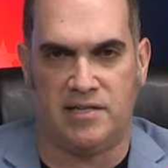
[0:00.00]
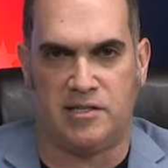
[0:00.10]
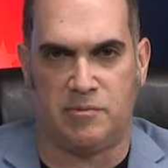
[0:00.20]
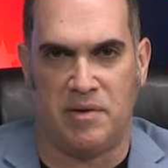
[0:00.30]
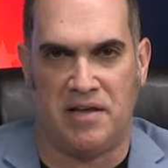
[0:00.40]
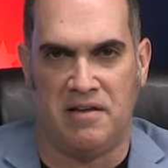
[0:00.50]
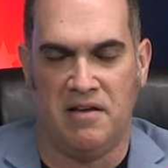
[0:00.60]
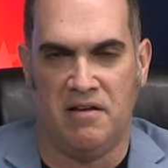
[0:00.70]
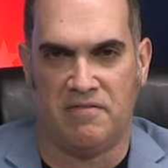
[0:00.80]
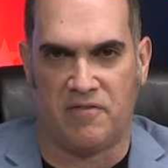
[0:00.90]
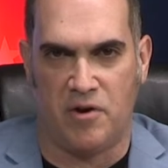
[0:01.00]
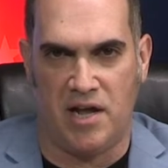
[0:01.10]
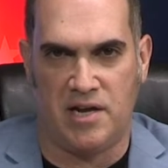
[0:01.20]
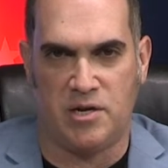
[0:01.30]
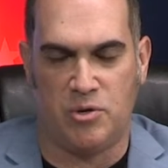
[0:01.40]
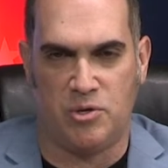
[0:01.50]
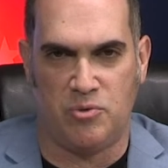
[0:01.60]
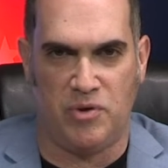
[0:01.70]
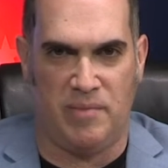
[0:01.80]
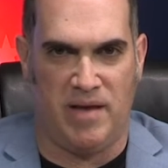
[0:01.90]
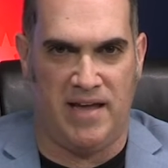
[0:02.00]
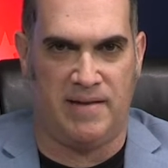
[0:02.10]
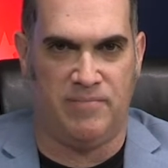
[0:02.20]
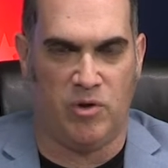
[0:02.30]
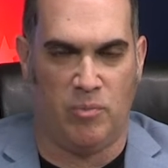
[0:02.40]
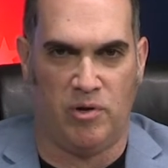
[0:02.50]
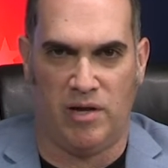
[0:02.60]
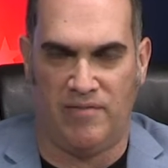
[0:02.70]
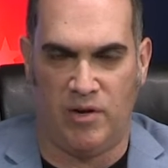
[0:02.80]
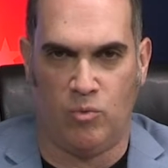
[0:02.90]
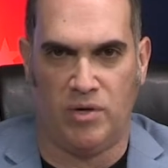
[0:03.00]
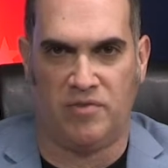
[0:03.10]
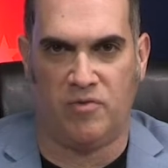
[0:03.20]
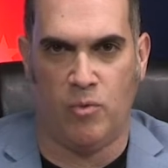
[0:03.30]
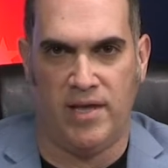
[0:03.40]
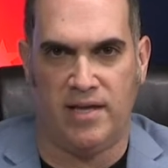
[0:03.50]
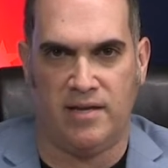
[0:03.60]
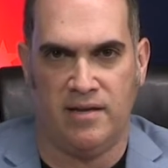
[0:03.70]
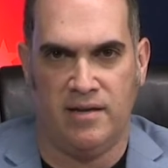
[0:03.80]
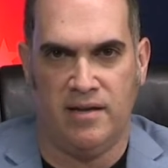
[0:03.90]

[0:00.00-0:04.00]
Yes, it's me, Fernando Uribe. Hope you all have a wonderful week.